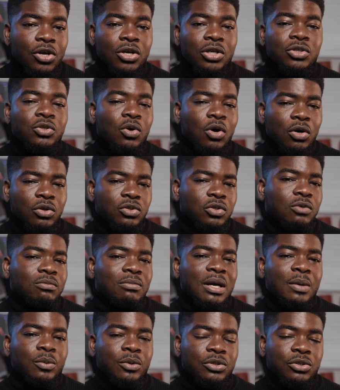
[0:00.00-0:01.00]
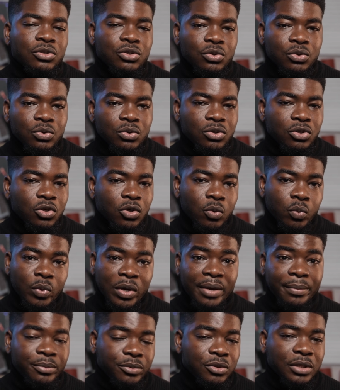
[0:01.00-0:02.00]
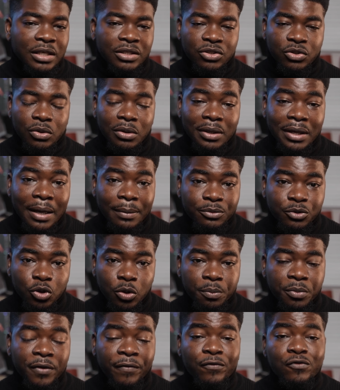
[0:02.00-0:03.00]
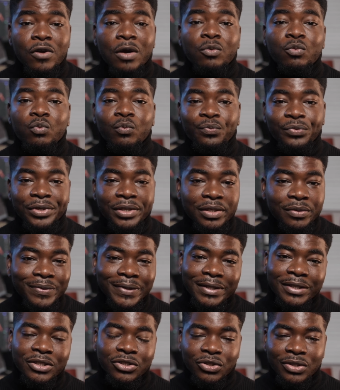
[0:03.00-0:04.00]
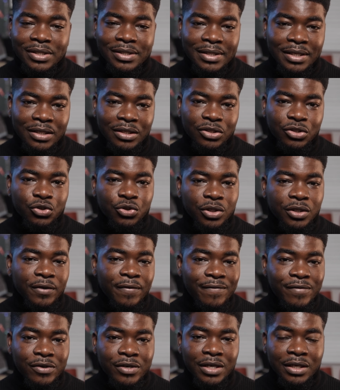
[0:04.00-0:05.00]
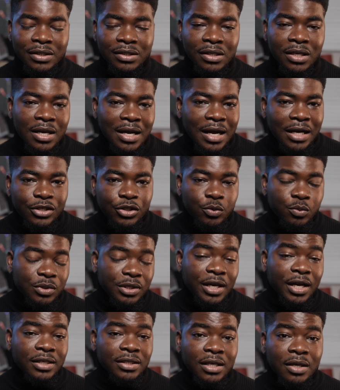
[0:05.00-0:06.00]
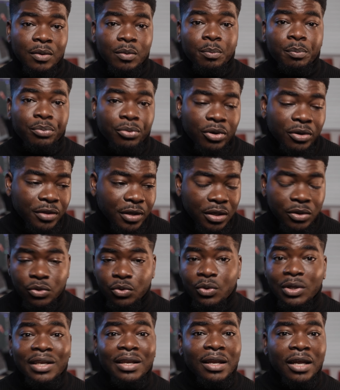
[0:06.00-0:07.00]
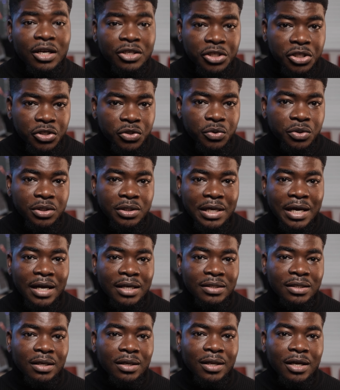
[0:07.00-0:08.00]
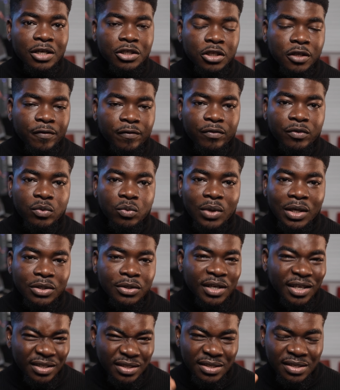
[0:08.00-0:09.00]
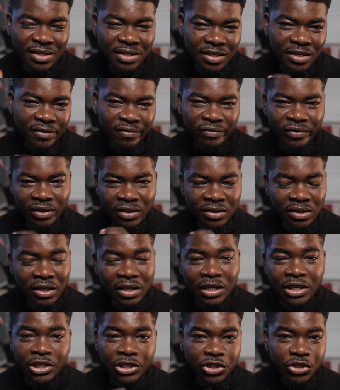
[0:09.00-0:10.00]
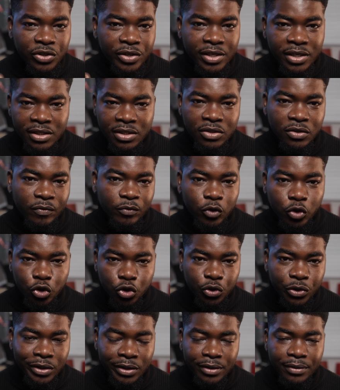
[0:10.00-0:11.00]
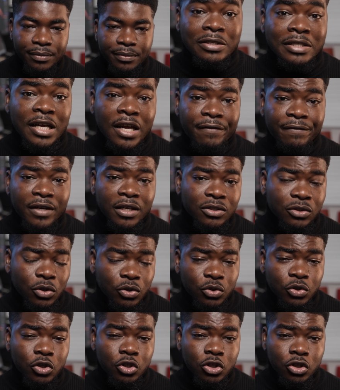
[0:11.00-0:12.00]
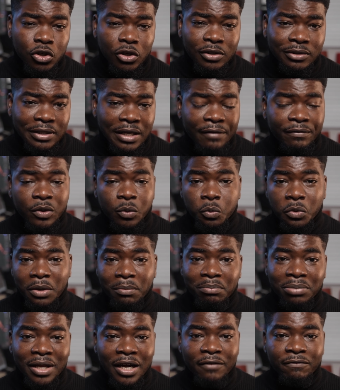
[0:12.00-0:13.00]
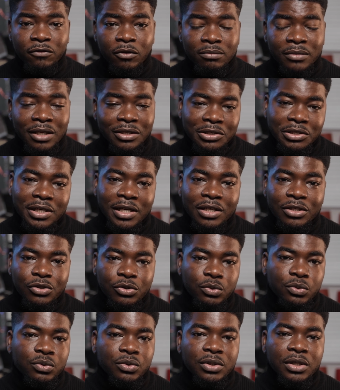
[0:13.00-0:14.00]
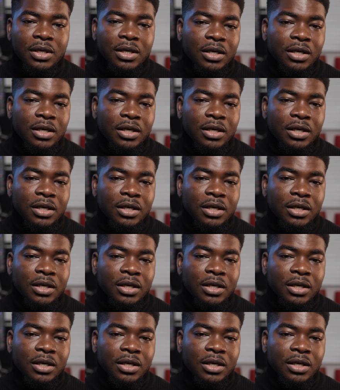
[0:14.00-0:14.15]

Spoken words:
You also might want to use your web, that's your laptop, if you are really interested in trading Forex, as you would get a broader, a larger screen that has a larger view, and you can see different intricacies of your trade. OctaFX also does have a web platform that you can use.